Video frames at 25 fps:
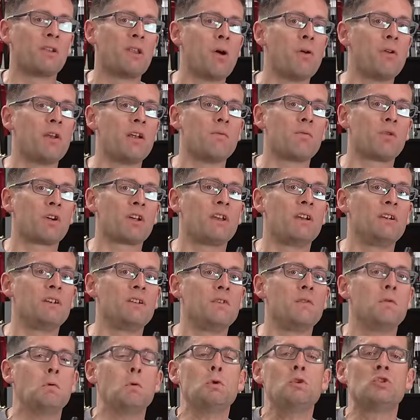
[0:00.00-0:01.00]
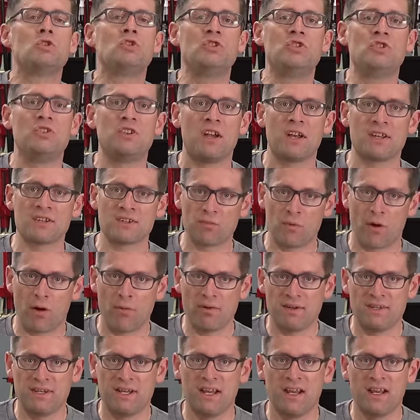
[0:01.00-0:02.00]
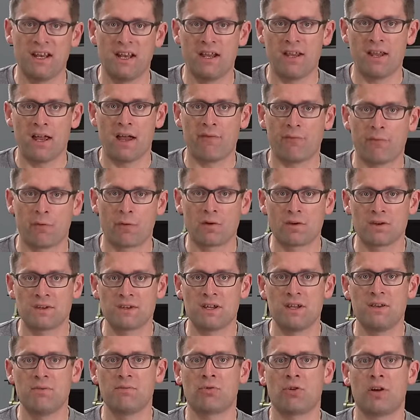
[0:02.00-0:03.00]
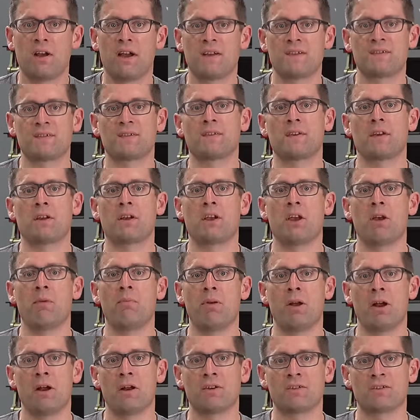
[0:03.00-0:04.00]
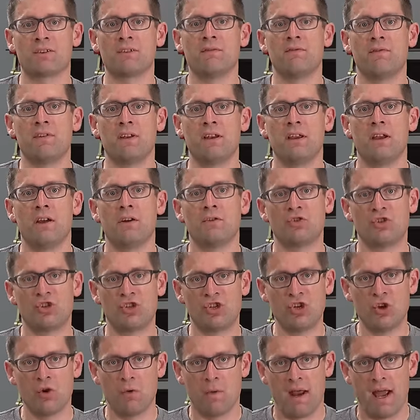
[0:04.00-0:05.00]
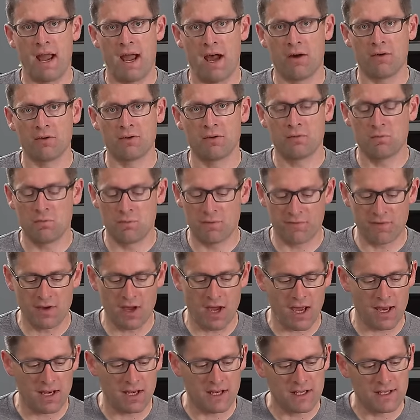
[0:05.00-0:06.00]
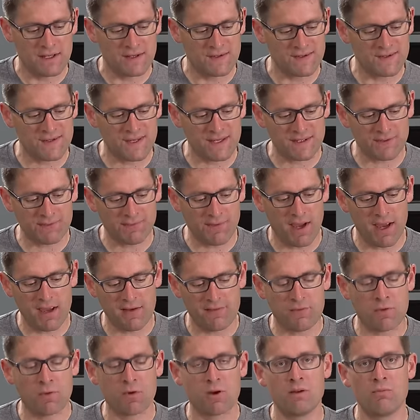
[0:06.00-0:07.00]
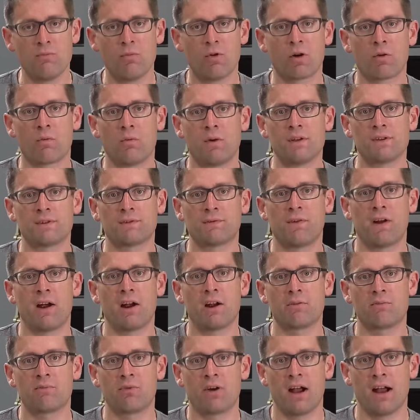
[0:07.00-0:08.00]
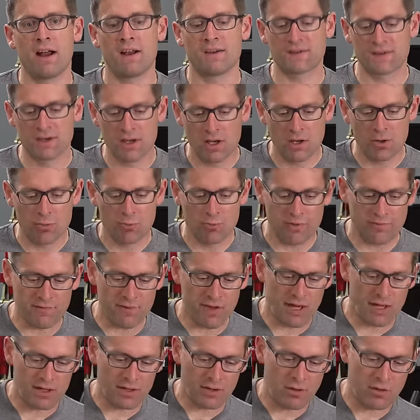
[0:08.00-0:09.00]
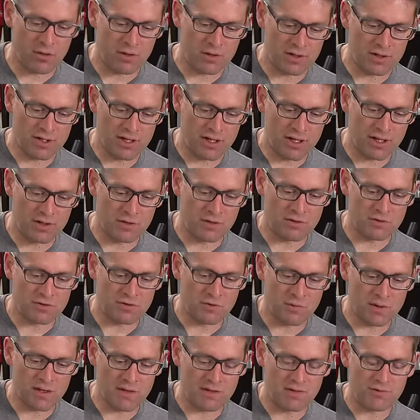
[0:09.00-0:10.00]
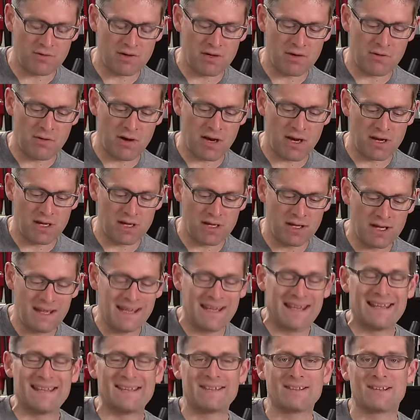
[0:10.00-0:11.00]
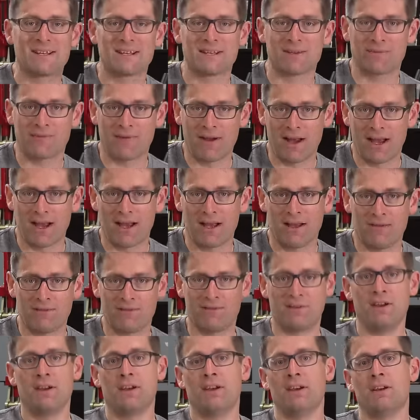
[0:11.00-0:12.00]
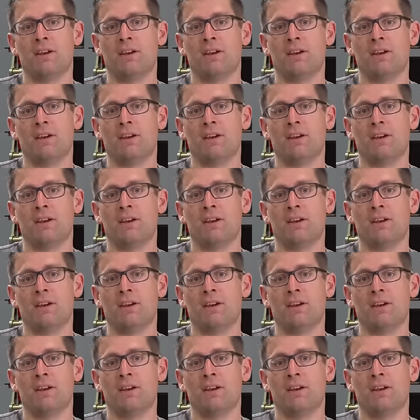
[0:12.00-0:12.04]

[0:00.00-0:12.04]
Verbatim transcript: loading, we're gonna do just what we did in that 14 press comparison video shootout. We've got 6.5 Creedmoor once fired brass. We've got Hornady 123 grain, 6.5